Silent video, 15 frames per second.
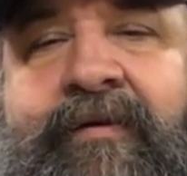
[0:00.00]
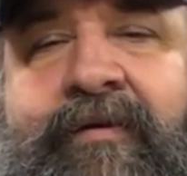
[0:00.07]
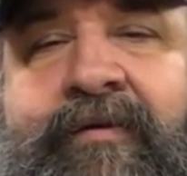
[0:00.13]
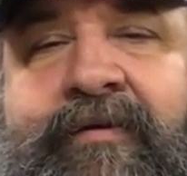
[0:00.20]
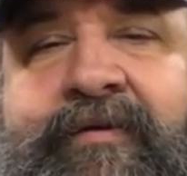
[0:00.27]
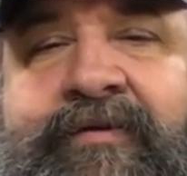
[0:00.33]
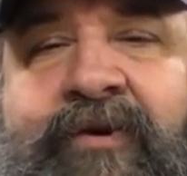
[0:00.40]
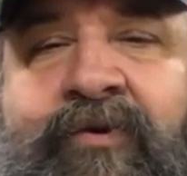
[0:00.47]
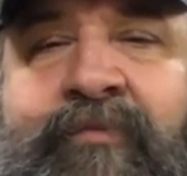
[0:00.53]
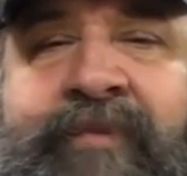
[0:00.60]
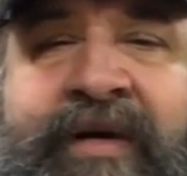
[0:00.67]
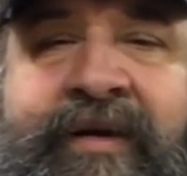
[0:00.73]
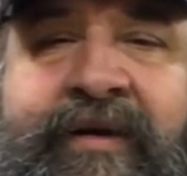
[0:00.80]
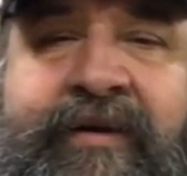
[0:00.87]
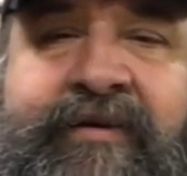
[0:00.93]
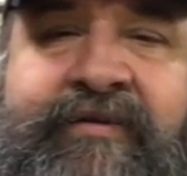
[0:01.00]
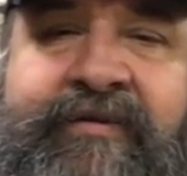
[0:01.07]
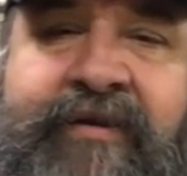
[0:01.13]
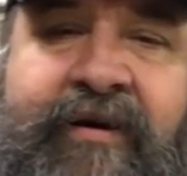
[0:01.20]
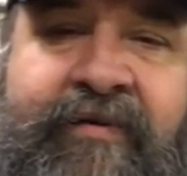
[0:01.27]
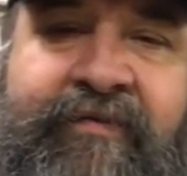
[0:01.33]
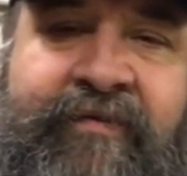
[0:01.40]
you know, this whole media
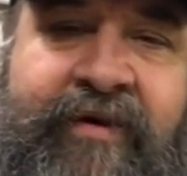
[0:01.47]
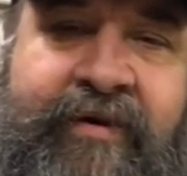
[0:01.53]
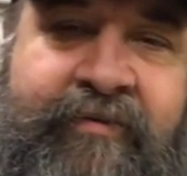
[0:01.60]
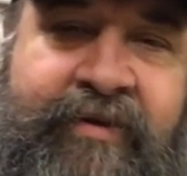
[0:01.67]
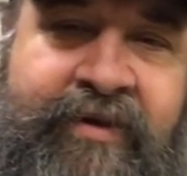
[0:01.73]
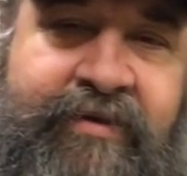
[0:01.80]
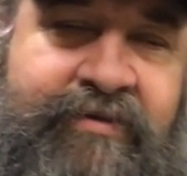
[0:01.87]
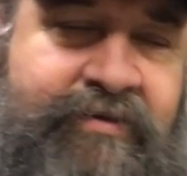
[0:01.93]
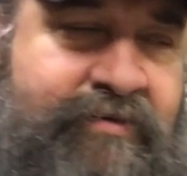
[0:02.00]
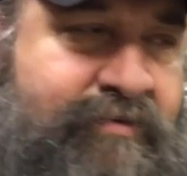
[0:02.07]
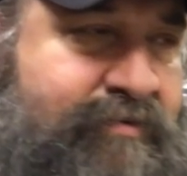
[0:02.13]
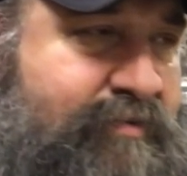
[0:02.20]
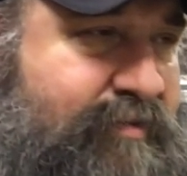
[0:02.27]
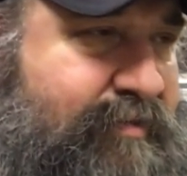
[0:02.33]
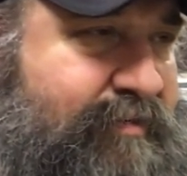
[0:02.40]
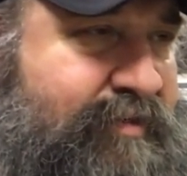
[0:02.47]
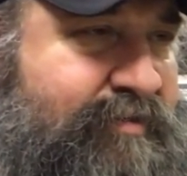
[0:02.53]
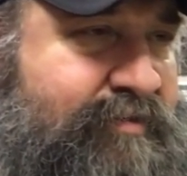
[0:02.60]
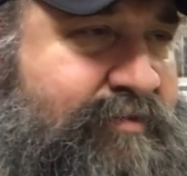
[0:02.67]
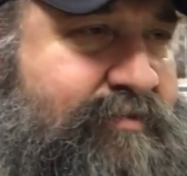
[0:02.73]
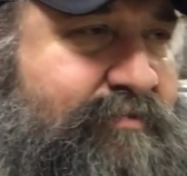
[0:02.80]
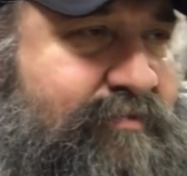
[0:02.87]
stuff, I mean, it's,
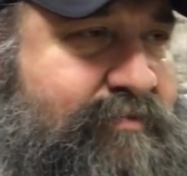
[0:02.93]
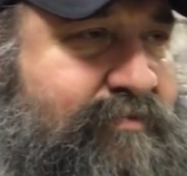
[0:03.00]
it's,